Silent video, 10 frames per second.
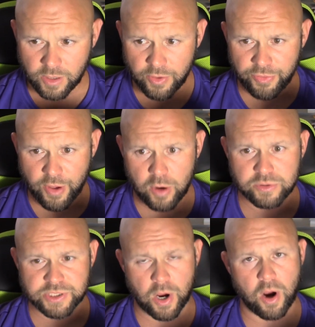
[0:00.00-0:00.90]

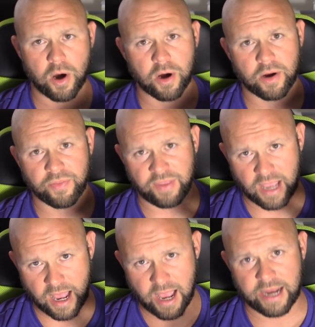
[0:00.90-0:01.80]
those are the
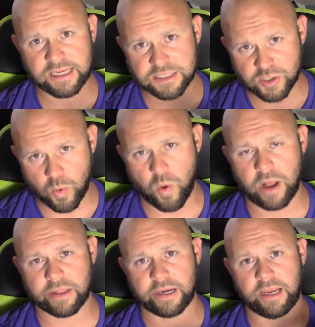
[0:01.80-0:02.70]
highest
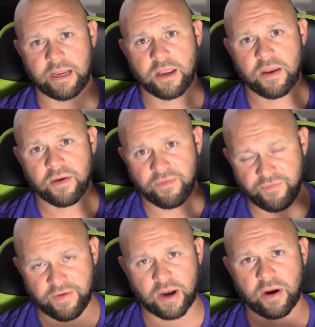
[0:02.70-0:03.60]
quality
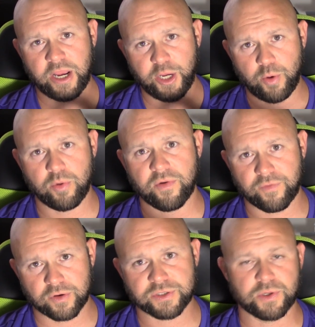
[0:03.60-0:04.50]
very
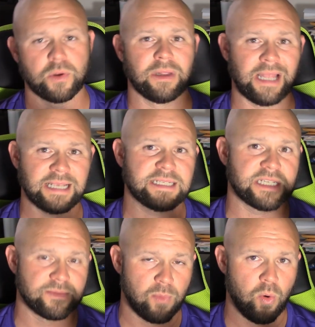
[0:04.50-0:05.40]
universal, less
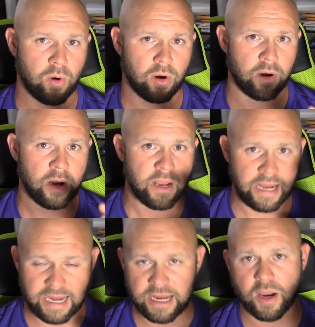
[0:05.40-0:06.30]
is more,
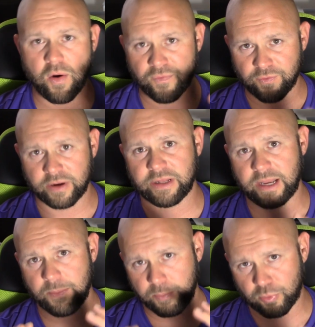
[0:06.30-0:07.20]

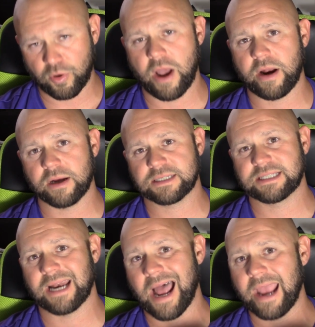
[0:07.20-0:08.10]
eco-friendly products
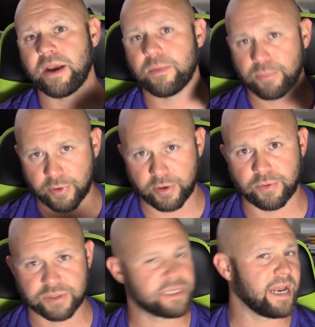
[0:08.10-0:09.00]
that I could
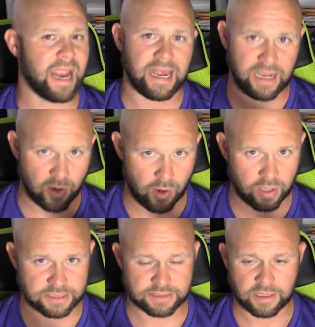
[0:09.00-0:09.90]
produce at any
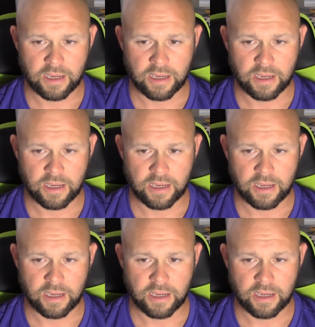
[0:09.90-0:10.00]
cost.